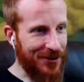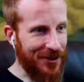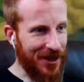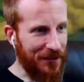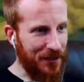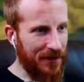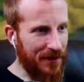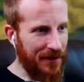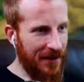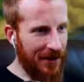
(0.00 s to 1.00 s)
shape.
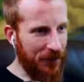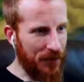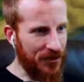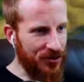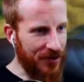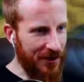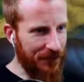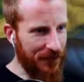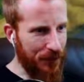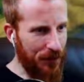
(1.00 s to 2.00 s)
Everybody's
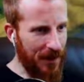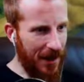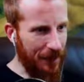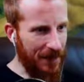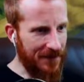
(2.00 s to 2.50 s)
generally pretty happy,